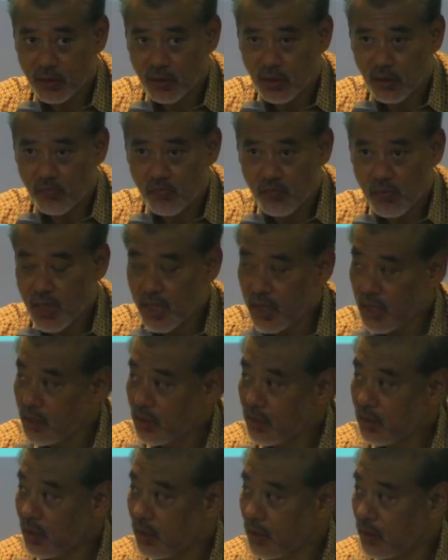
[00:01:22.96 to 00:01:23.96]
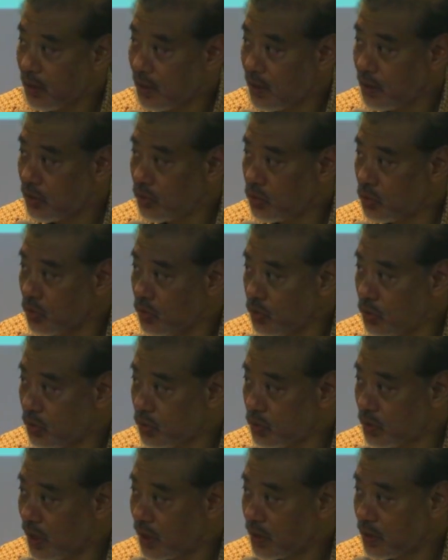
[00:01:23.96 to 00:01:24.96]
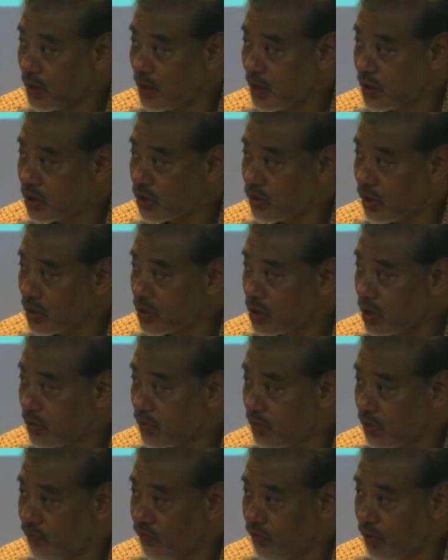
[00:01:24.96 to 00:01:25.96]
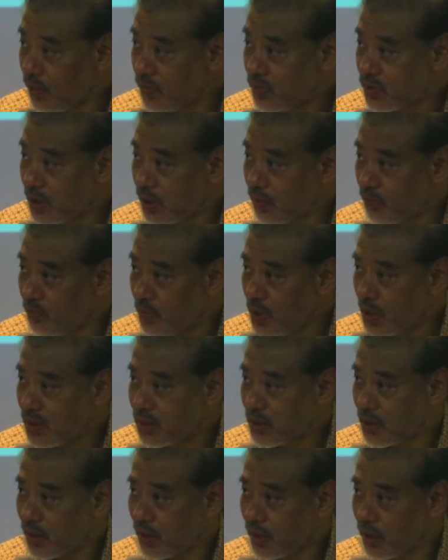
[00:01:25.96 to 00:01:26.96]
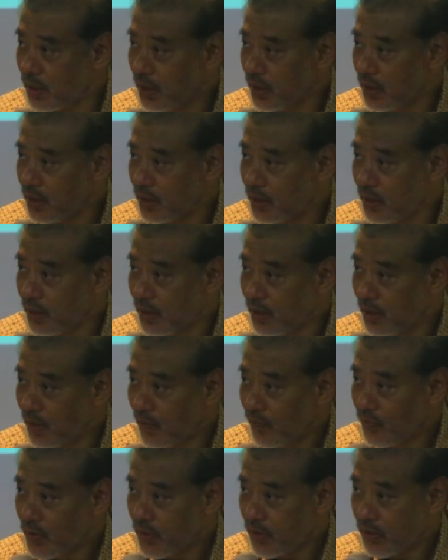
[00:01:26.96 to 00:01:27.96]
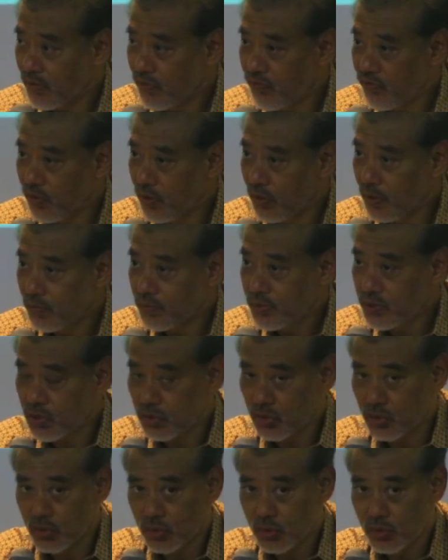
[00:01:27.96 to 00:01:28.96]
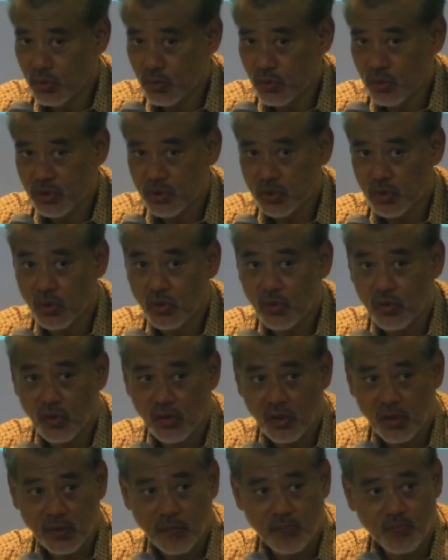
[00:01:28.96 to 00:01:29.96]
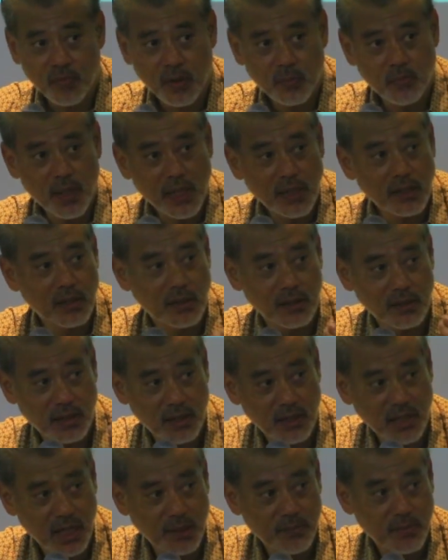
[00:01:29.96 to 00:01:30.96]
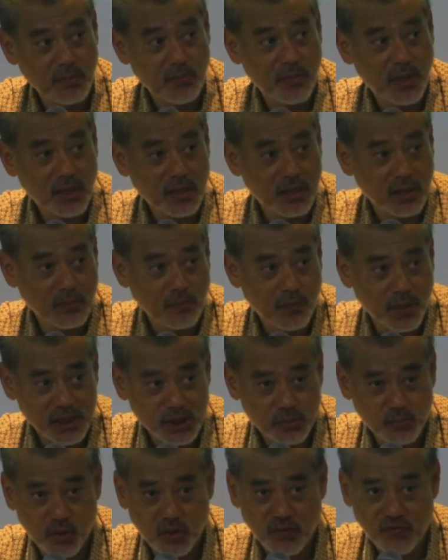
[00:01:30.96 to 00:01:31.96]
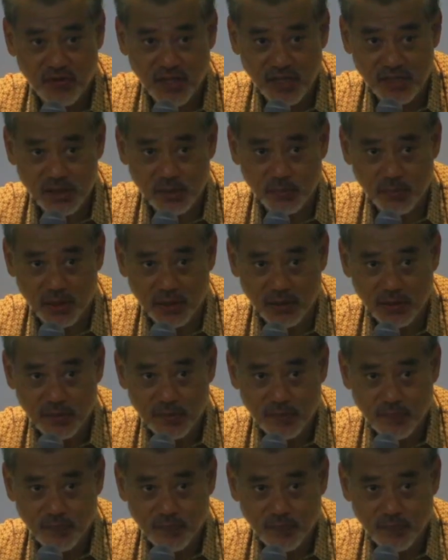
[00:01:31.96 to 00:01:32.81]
the main thing to know that these structural reforms are basically reforms to so-called make the labor market much more flexible